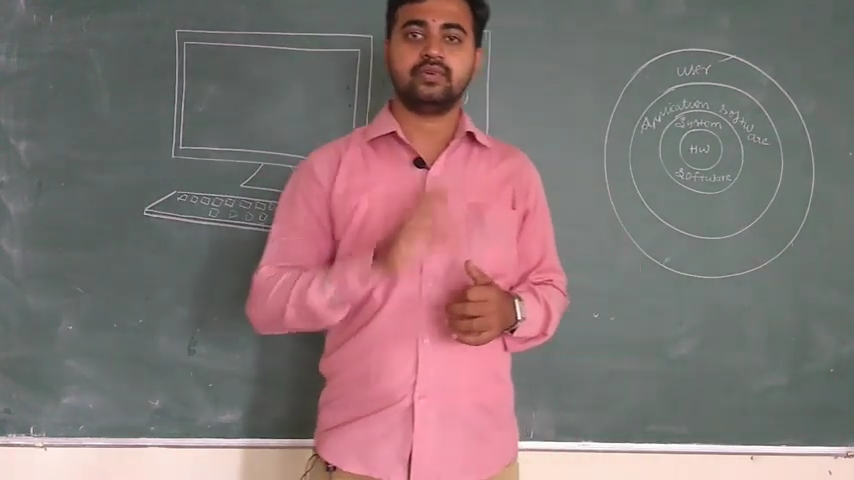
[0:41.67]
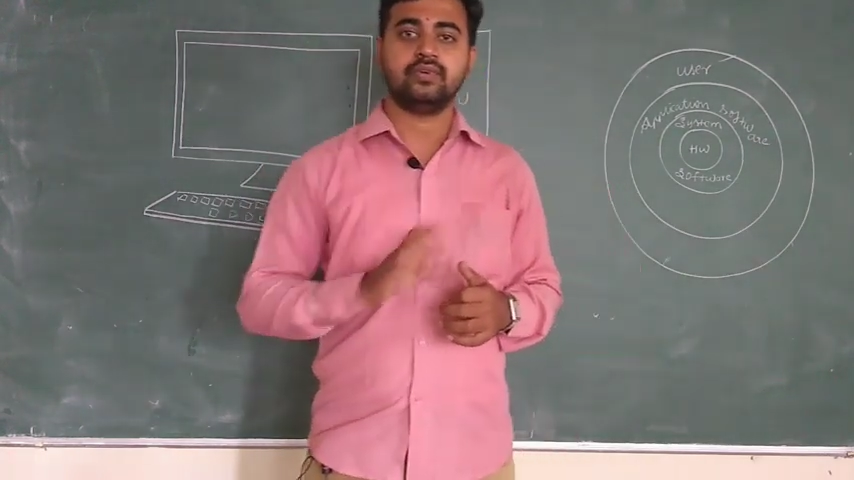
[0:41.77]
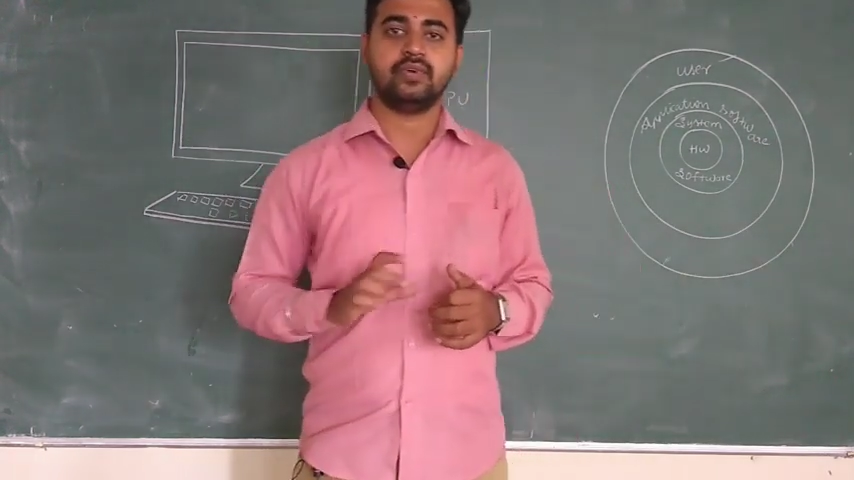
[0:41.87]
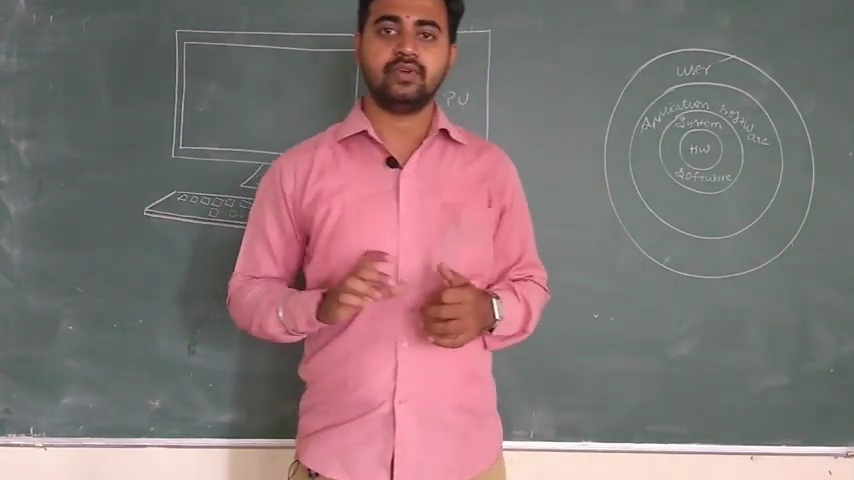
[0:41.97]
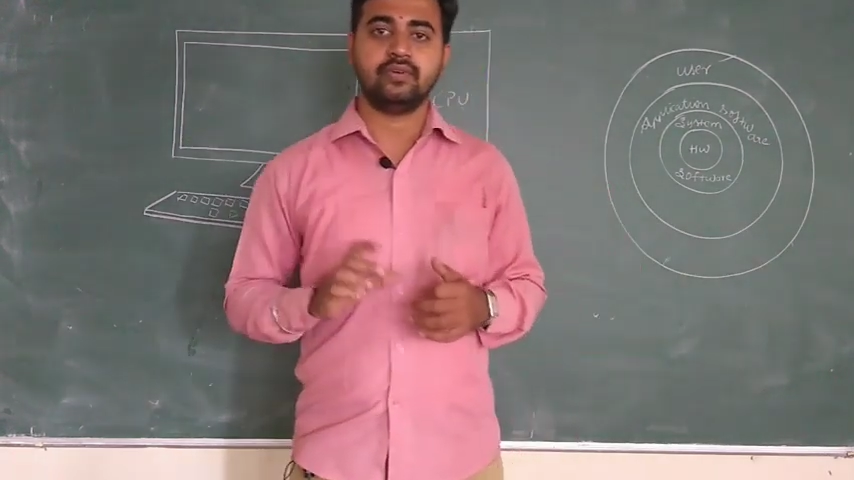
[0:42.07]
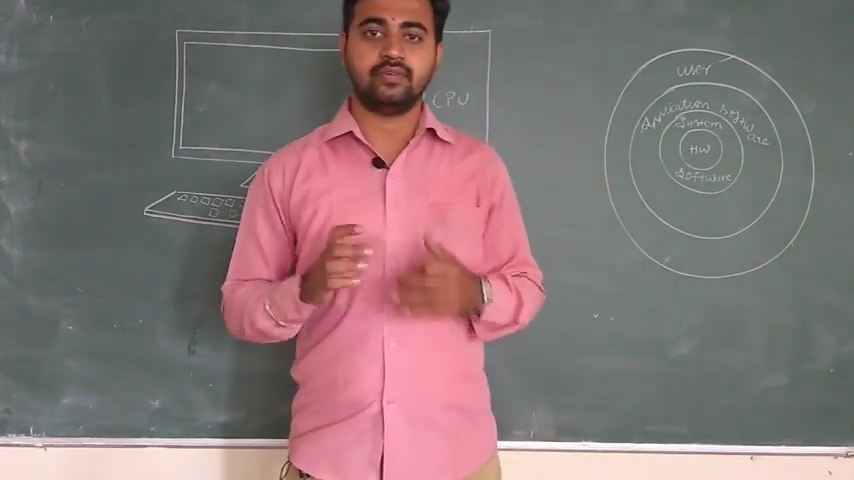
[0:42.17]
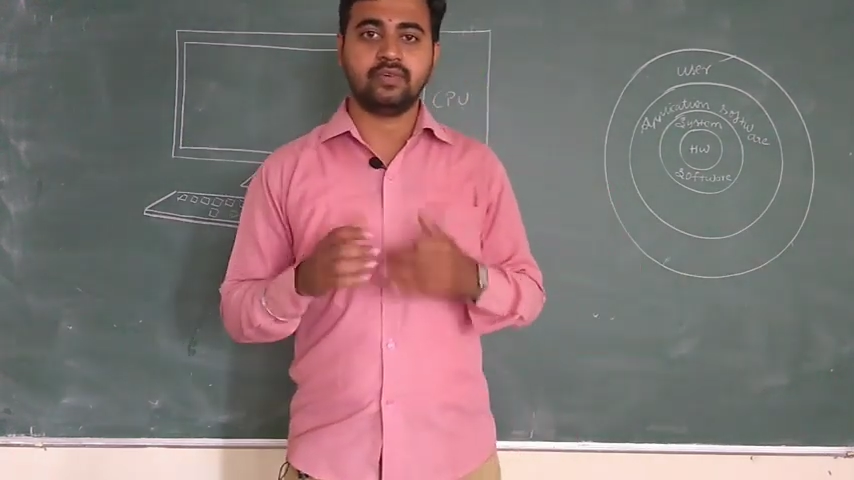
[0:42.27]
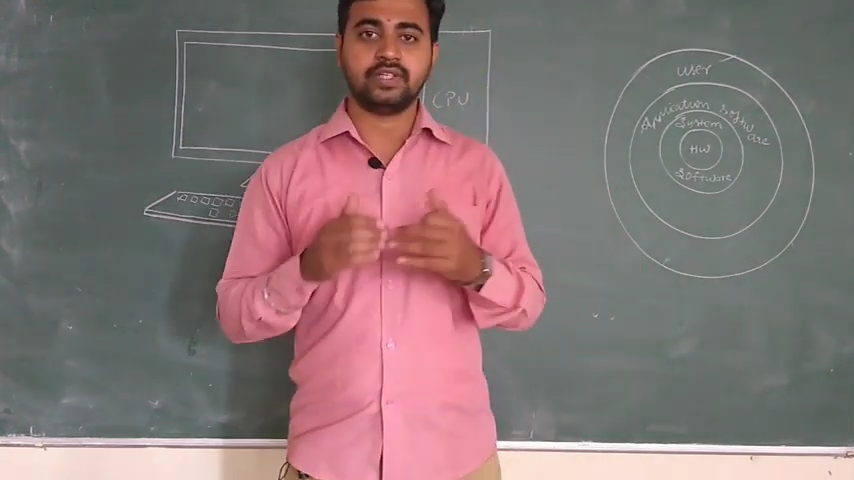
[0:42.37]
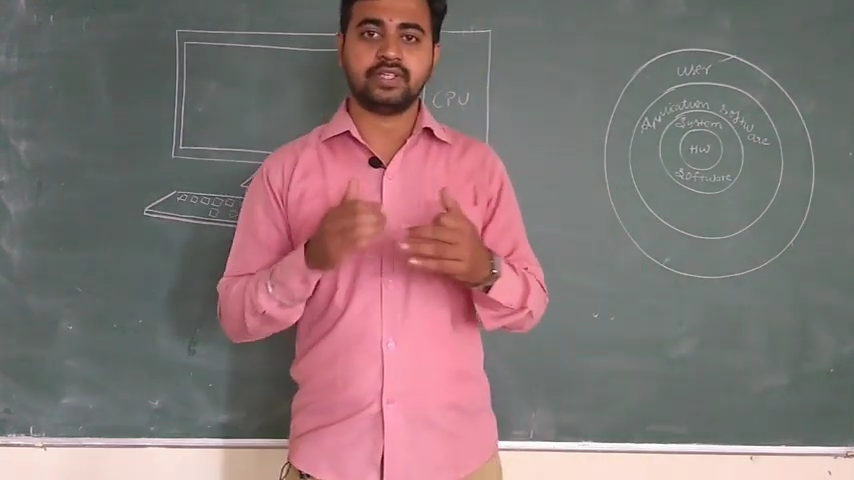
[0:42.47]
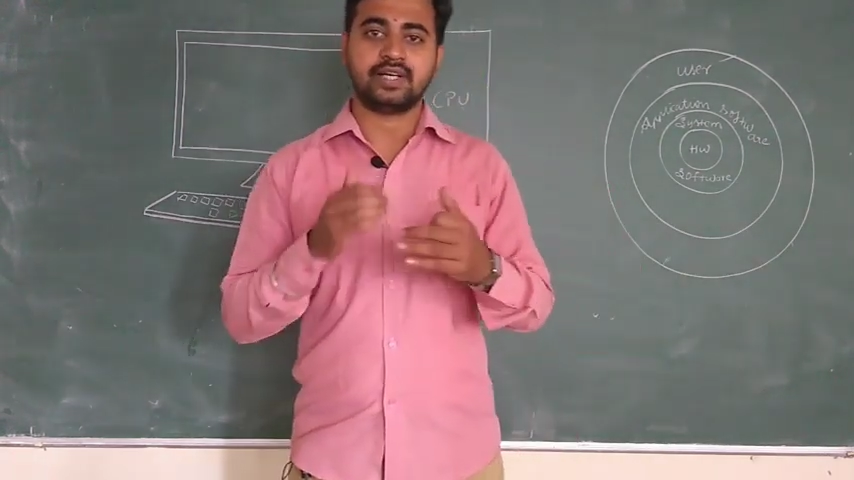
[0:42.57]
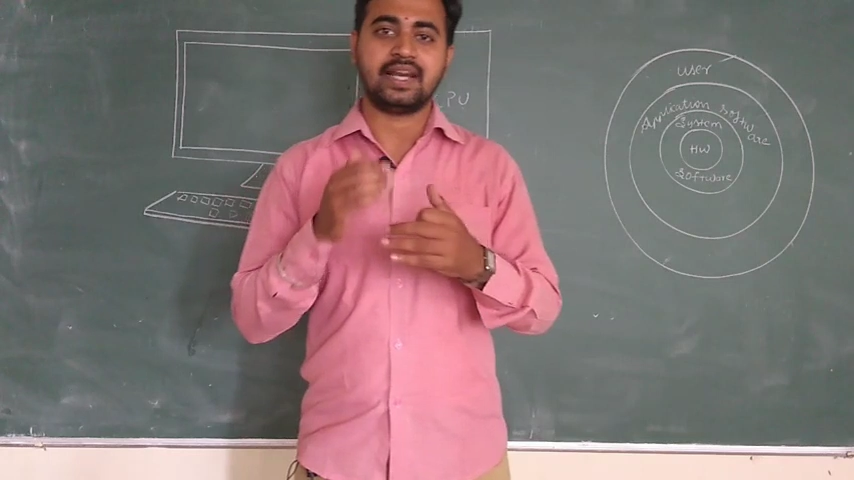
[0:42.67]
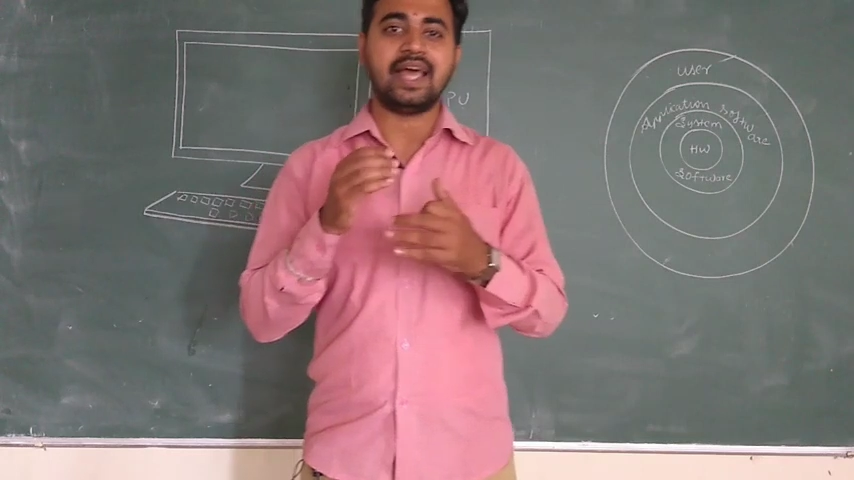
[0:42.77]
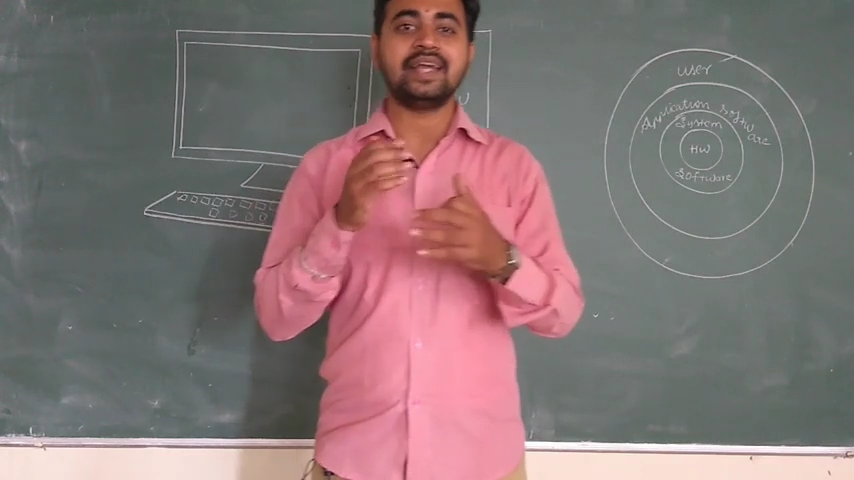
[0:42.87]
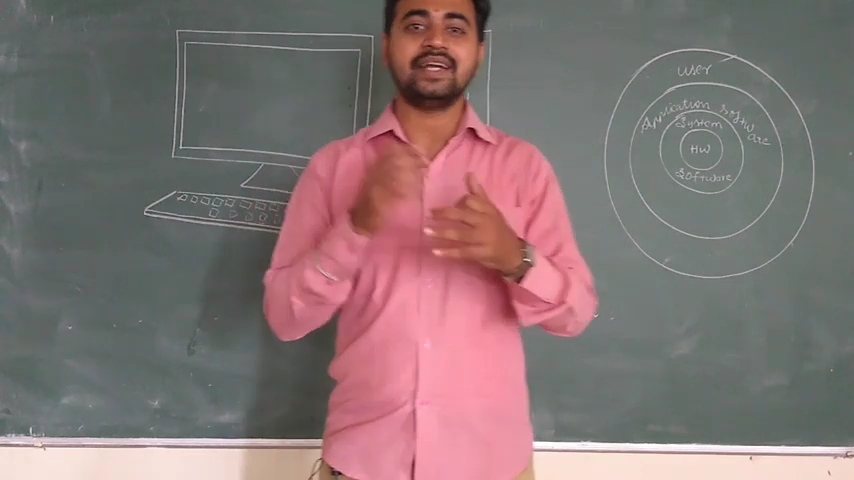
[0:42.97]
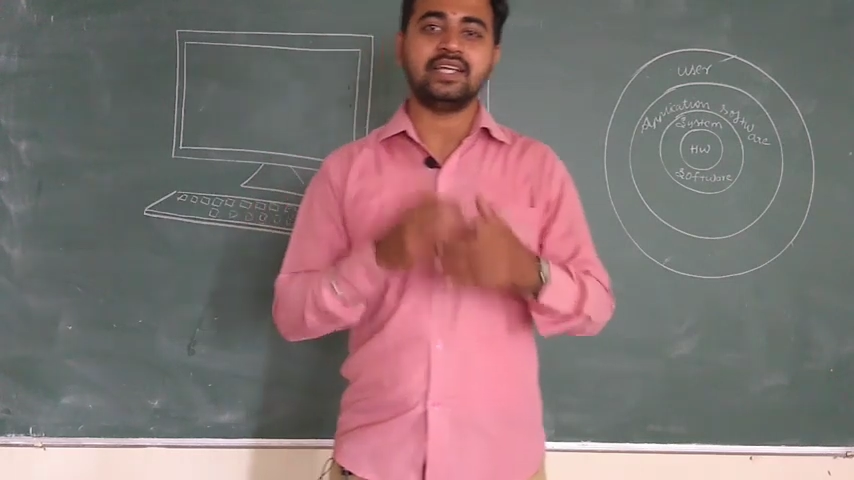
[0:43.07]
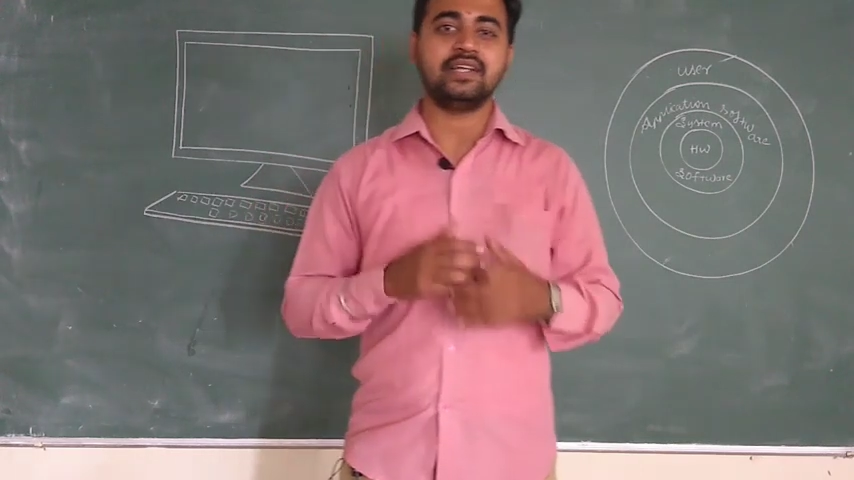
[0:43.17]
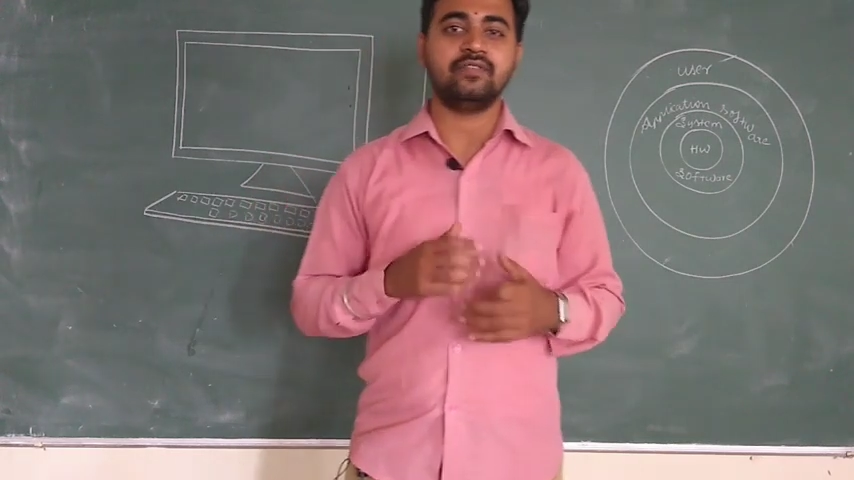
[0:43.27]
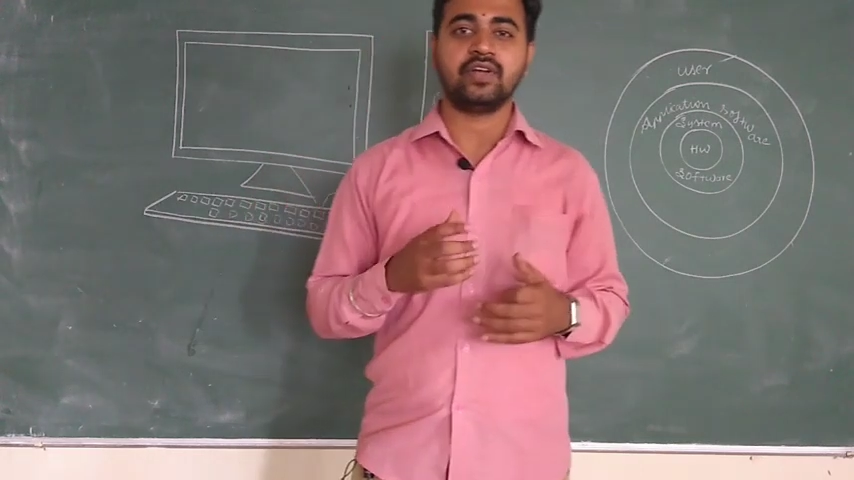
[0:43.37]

what is the clarity.